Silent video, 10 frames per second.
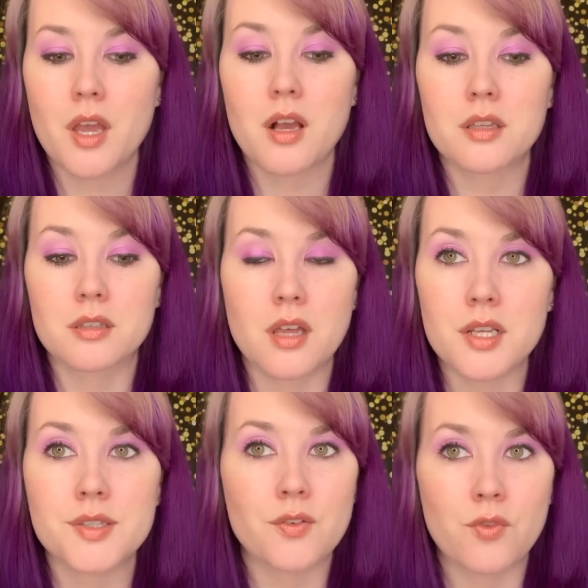
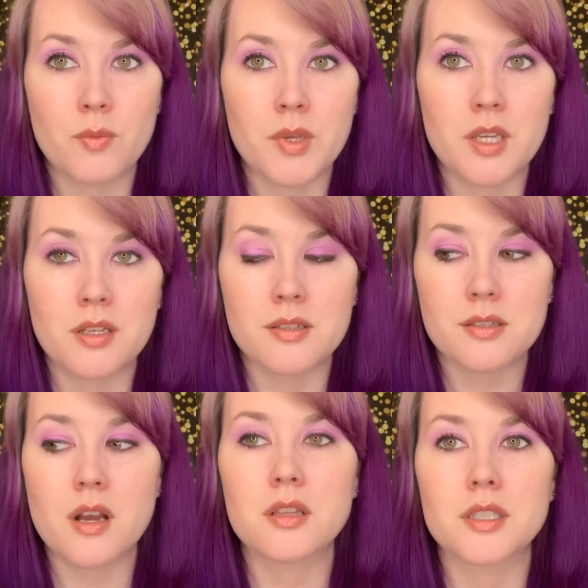Lots of women in
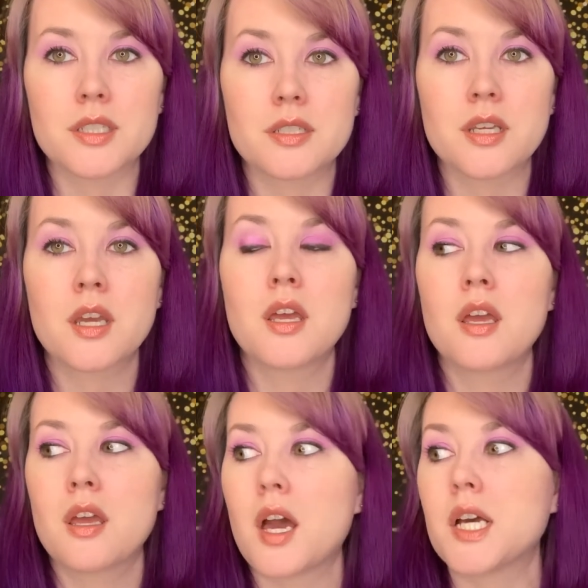Scotland,
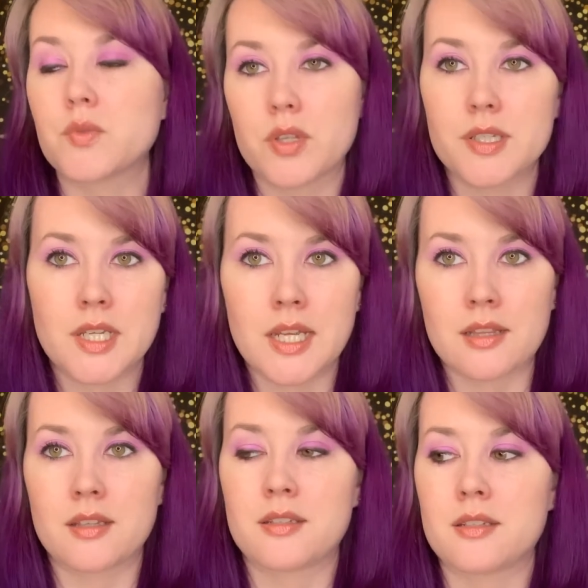as well as in
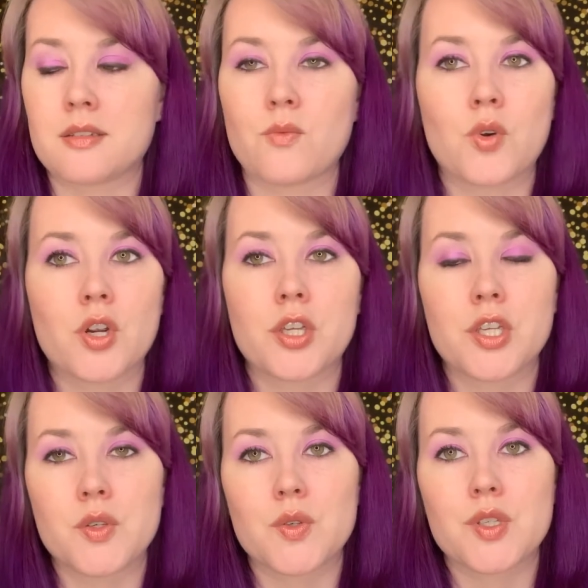England, were
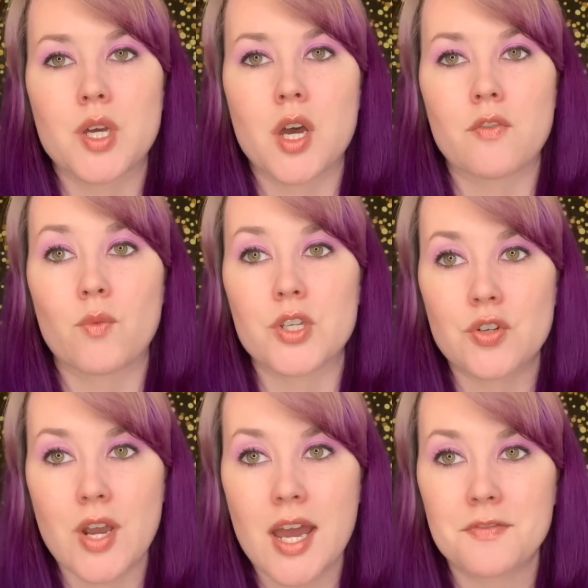accused of
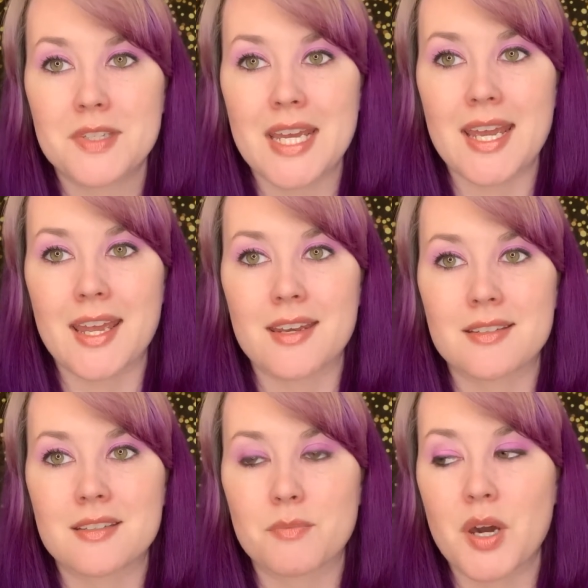witchcraft,
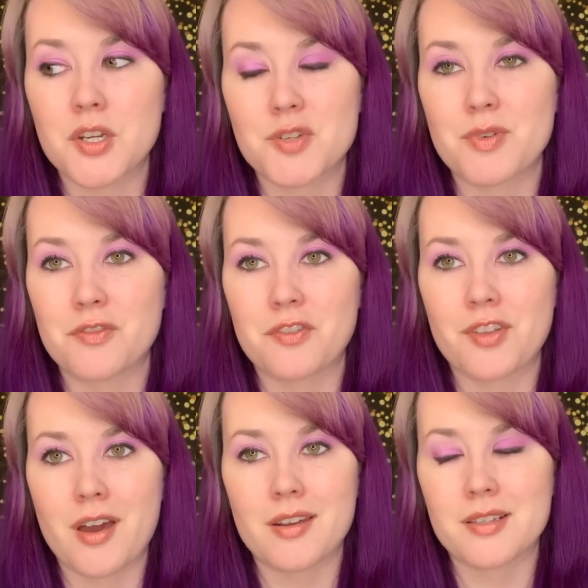and the punishment for
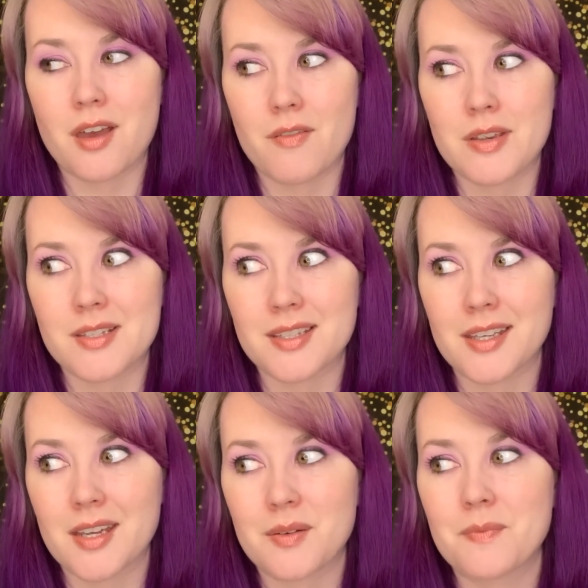that is
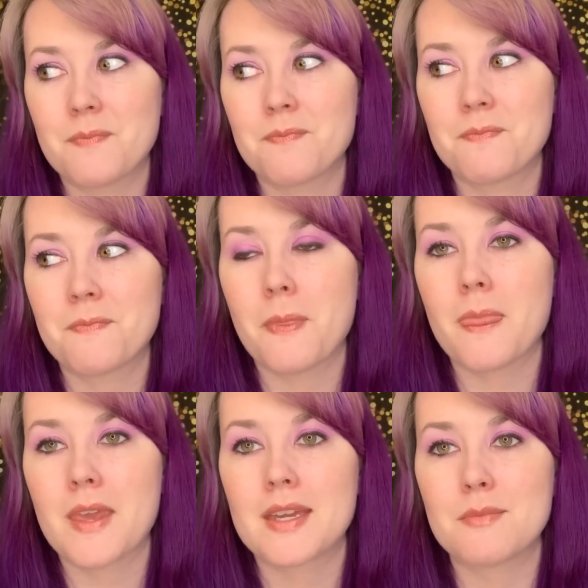obviously
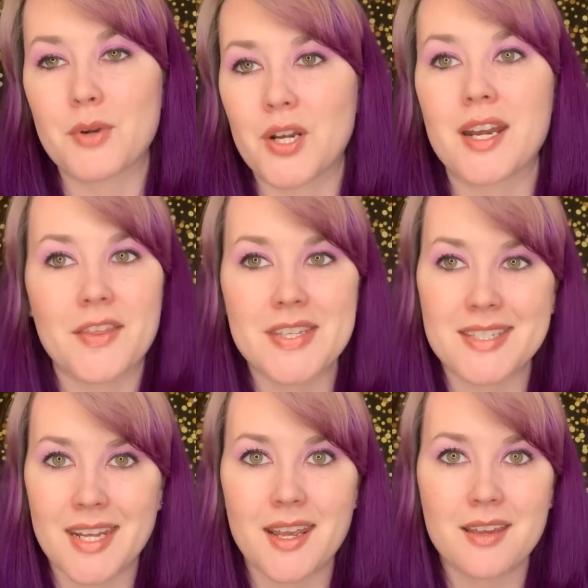burning at the
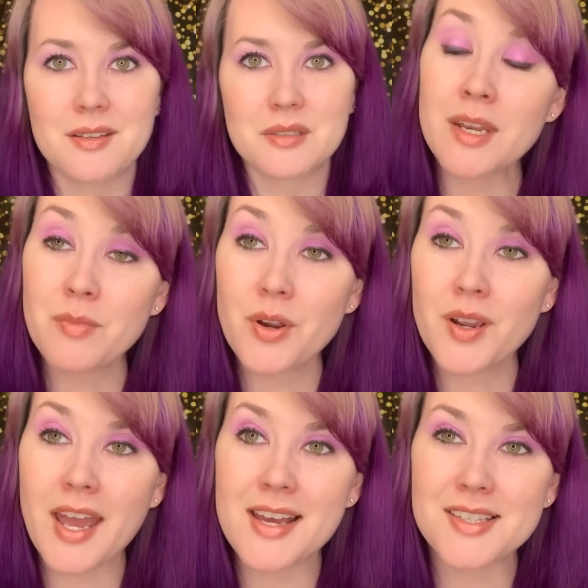stake.
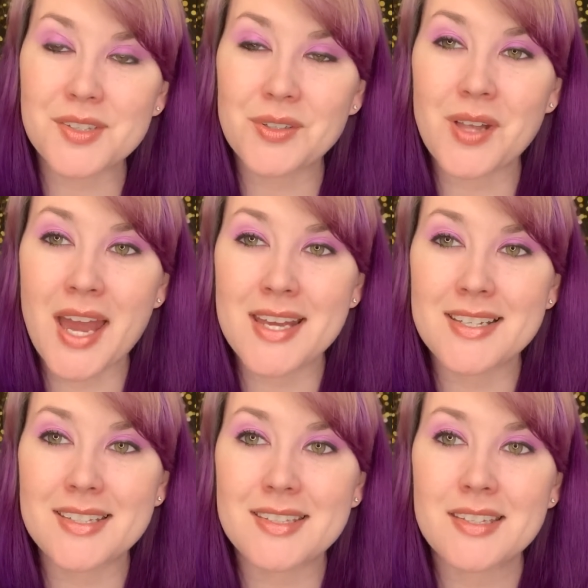Edinburgh Castle
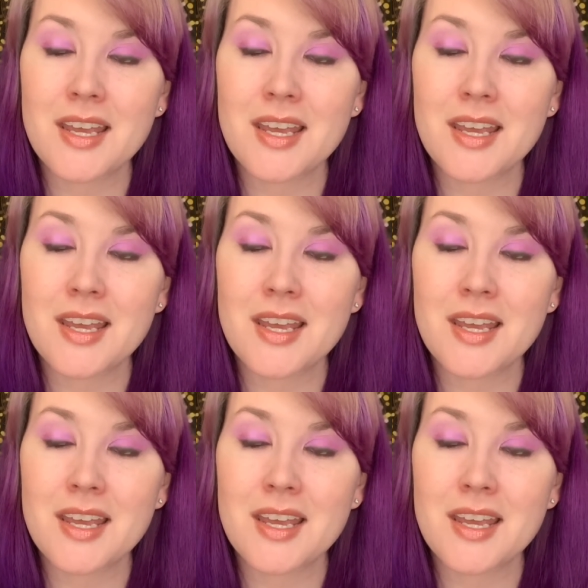has